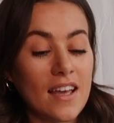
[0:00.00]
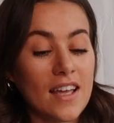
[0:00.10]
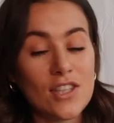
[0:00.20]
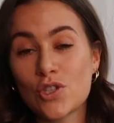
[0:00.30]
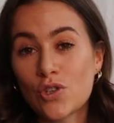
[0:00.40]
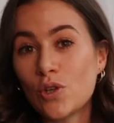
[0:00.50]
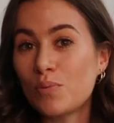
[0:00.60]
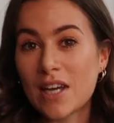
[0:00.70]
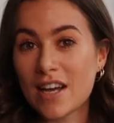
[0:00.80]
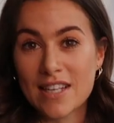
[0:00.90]
it's true
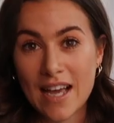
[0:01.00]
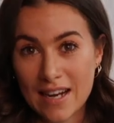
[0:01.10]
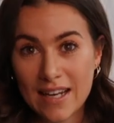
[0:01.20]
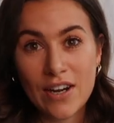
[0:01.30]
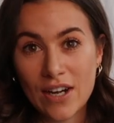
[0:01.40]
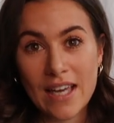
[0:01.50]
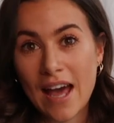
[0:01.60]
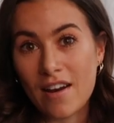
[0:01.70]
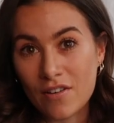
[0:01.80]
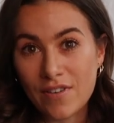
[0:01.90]
because I literally
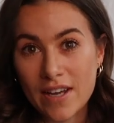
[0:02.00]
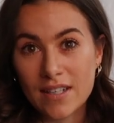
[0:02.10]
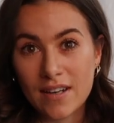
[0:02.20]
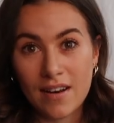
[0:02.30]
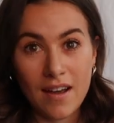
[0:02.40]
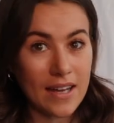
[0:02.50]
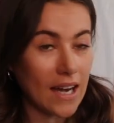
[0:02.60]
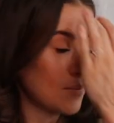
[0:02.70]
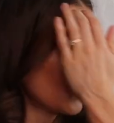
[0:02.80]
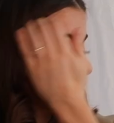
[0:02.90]
cannot find it online
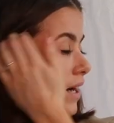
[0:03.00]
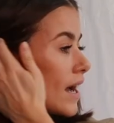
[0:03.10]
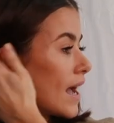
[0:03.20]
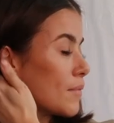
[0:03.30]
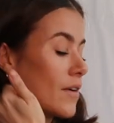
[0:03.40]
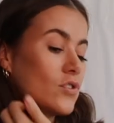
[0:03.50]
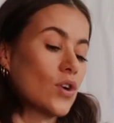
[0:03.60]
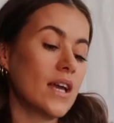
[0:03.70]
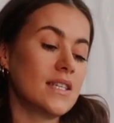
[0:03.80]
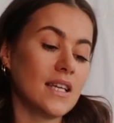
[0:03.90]
anymore. I've
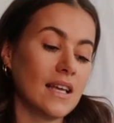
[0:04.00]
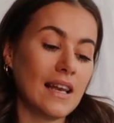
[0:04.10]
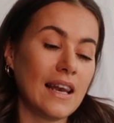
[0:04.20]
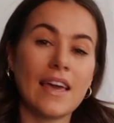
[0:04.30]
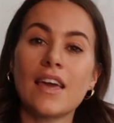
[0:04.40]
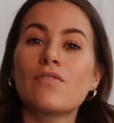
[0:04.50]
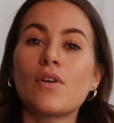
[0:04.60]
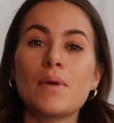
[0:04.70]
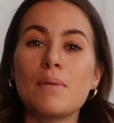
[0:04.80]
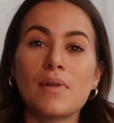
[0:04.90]
tried to link it for
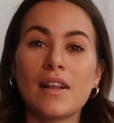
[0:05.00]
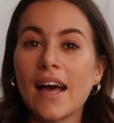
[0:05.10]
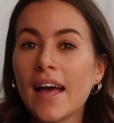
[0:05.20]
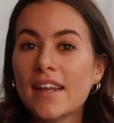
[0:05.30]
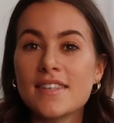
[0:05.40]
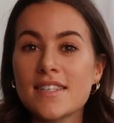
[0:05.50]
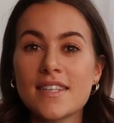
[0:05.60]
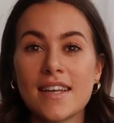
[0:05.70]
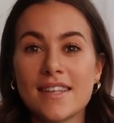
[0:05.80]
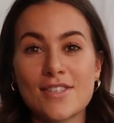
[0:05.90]
people
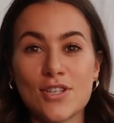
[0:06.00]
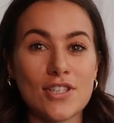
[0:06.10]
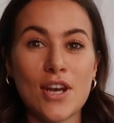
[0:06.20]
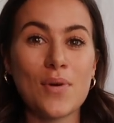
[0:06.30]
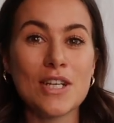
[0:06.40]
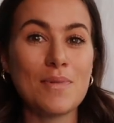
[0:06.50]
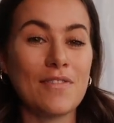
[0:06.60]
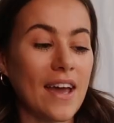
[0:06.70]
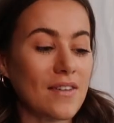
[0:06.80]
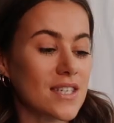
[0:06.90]
and it's just nowhere to be
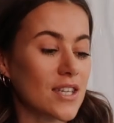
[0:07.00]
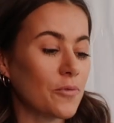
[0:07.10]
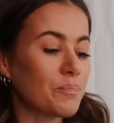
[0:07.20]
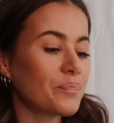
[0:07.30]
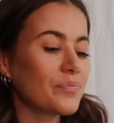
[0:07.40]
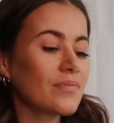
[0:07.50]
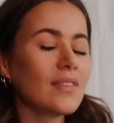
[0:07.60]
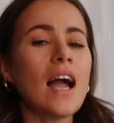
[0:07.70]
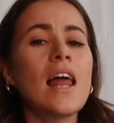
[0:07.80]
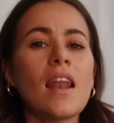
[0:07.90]
found. So
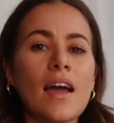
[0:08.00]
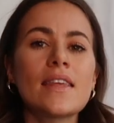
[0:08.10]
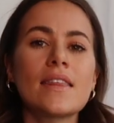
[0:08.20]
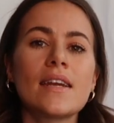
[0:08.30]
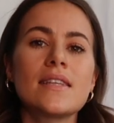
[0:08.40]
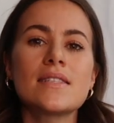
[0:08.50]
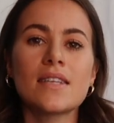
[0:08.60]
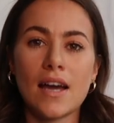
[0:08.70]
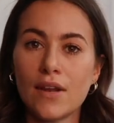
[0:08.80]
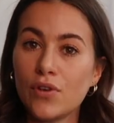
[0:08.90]
I like that it's
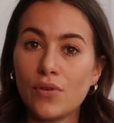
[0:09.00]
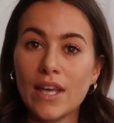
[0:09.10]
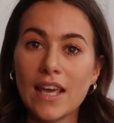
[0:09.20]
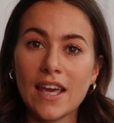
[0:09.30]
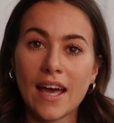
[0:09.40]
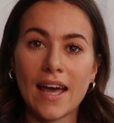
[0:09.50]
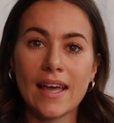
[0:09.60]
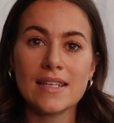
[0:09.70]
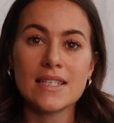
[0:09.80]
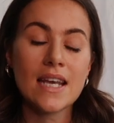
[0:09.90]
kind of unique,
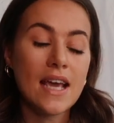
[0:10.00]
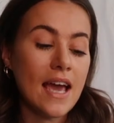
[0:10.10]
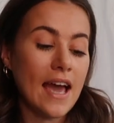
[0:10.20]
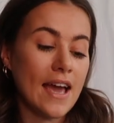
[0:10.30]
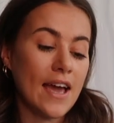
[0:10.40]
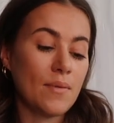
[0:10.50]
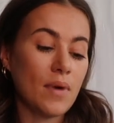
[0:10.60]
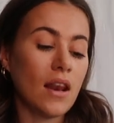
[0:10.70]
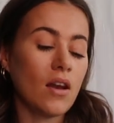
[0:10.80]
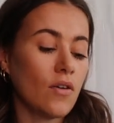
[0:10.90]
and
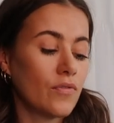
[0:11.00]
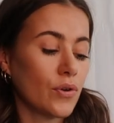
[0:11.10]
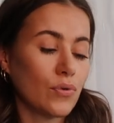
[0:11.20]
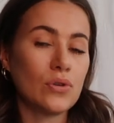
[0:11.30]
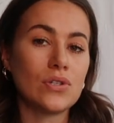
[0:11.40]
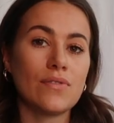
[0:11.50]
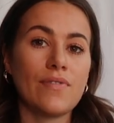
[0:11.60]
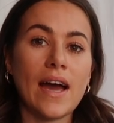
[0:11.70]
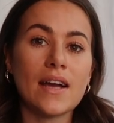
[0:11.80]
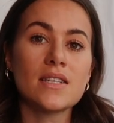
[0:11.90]
I love the ruched
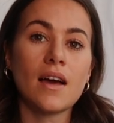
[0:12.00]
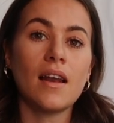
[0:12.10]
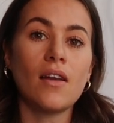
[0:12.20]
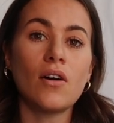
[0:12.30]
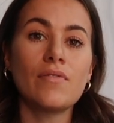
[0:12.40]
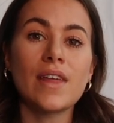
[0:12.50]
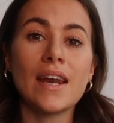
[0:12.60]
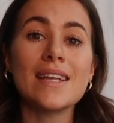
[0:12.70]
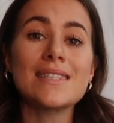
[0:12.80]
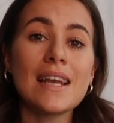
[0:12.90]
effect. I love
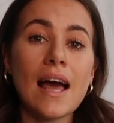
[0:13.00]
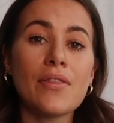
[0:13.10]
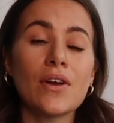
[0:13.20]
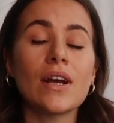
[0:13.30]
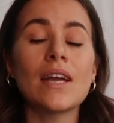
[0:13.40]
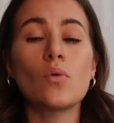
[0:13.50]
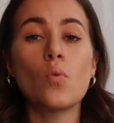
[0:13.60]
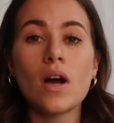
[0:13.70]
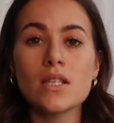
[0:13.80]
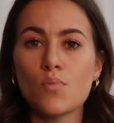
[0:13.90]
that it's leather. It
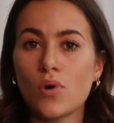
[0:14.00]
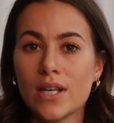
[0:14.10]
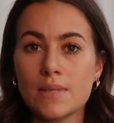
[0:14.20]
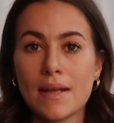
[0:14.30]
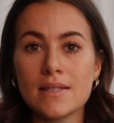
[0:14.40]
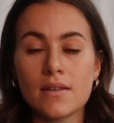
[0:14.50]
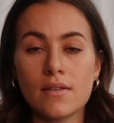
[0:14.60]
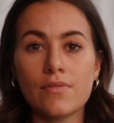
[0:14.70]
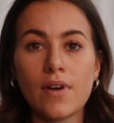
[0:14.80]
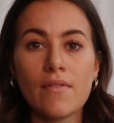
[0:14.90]
was more
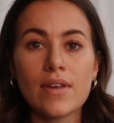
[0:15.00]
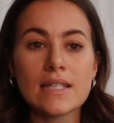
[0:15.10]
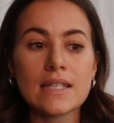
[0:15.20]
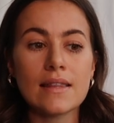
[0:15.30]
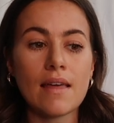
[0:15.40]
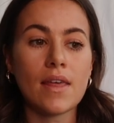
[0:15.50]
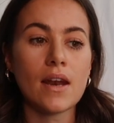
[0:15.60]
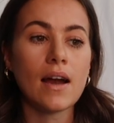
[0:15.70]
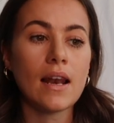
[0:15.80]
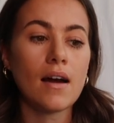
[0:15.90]
expensive, obviously, than the
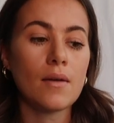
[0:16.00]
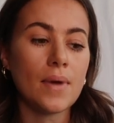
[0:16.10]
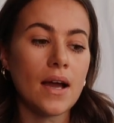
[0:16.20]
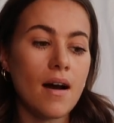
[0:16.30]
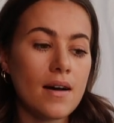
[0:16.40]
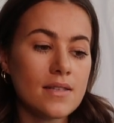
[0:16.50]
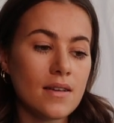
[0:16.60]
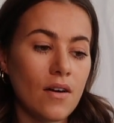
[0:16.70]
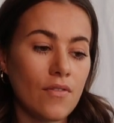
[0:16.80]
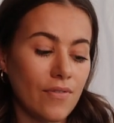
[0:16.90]
nylon because
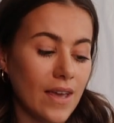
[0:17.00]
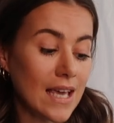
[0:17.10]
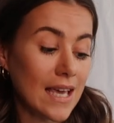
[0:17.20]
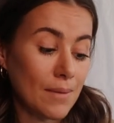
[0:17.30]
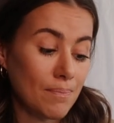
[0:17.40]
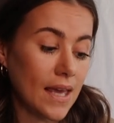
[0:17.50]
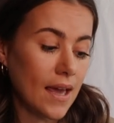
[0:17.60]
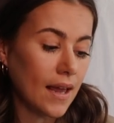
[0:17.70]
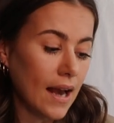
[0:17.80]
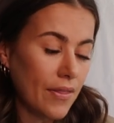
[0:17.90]
of it
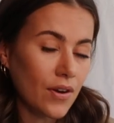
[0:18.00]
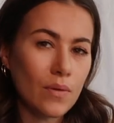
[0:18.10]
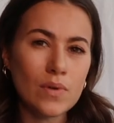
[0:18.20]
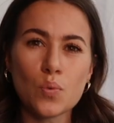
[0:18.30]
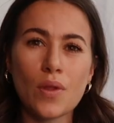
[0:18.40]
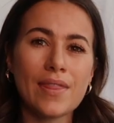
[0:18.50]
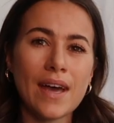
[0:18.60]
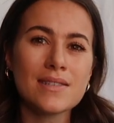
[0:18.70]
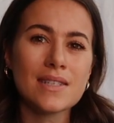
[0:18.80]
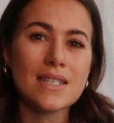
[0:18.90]
being leather. It was
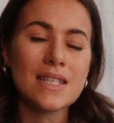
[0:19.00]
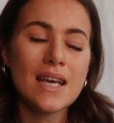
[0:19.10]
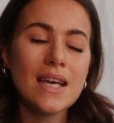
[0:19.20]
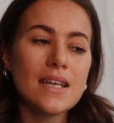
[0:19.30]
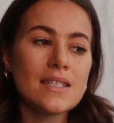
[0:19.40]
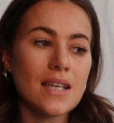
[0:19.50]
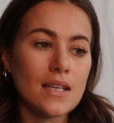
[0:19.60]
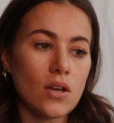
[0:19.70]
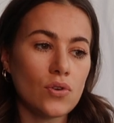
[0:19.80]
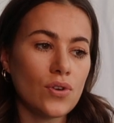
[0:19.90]

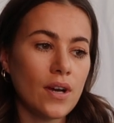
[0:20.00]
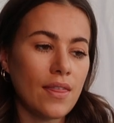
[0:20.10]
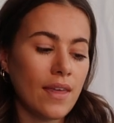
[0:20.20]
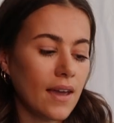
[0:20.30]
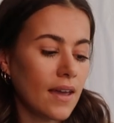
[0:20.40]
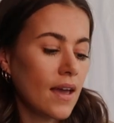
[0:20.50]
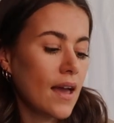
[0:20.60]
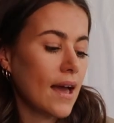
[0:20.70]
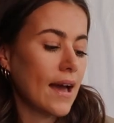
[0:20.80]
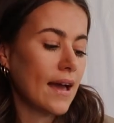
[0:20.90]
1,600, I think.
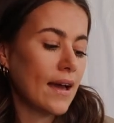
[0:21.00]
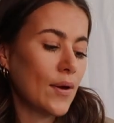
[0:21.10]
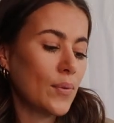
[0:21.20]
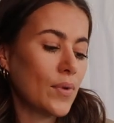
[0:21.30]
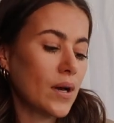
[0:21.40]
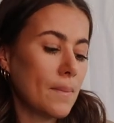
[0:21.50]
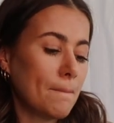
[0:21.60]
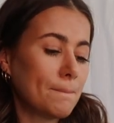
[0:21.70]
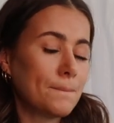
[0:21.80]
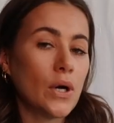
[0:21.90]

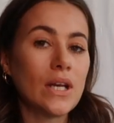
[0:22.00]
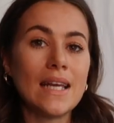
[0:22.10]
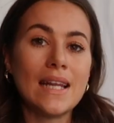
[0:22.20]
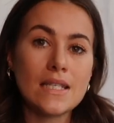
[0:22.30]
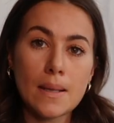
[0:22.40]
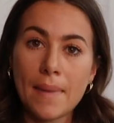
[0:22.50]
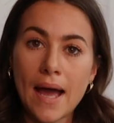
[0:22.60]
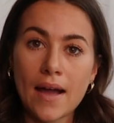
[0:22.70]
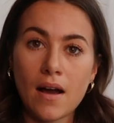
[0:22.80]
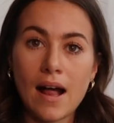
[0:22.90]
But it is a
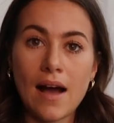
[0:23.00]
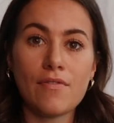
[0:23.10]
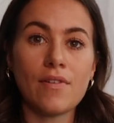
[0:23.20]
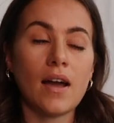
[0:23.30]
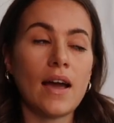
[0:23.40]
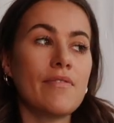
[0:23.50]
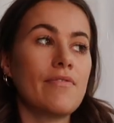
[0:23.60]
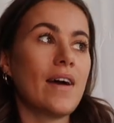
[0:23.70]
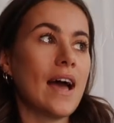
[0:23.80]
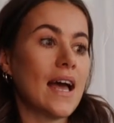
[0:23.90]
bag I'll have for
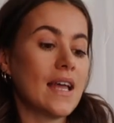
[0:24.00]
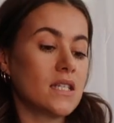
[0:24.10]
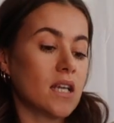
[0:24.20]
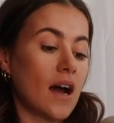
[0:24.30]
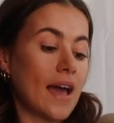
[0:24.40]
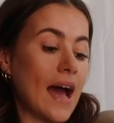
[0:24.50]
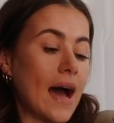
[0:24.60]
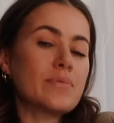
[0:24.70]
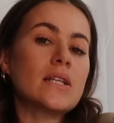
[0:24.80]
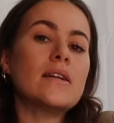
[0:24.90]
life, and I
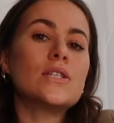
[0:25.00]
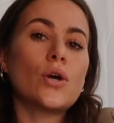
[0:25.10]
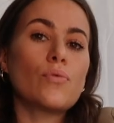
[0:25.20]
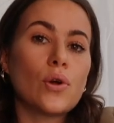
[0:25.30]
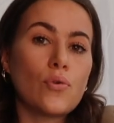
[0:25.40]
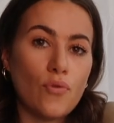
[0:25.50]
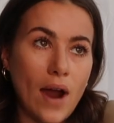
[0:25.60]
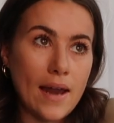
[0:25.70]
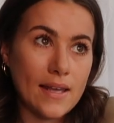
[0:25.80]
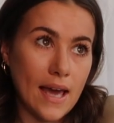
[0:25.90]
absolutely don't
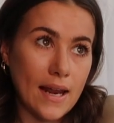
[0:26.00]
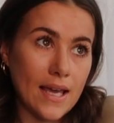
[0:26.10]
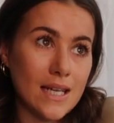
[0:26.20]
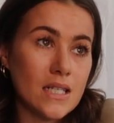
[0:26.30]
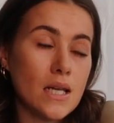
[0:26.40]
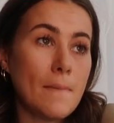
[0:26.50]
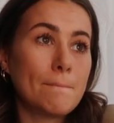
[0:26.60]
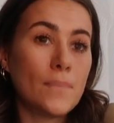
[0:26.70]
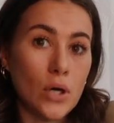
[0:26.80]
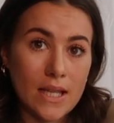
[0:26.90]
regret getting it.
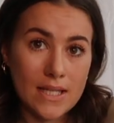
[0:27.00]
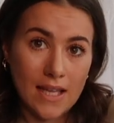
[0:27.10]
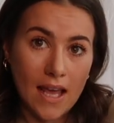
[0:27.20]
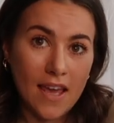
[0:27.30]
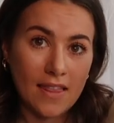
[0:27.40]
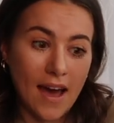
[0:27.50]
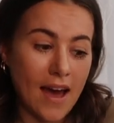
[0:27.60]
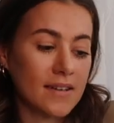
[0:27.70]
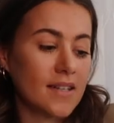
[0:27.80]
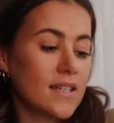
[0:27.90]
But in saying
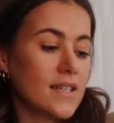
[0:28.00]
that,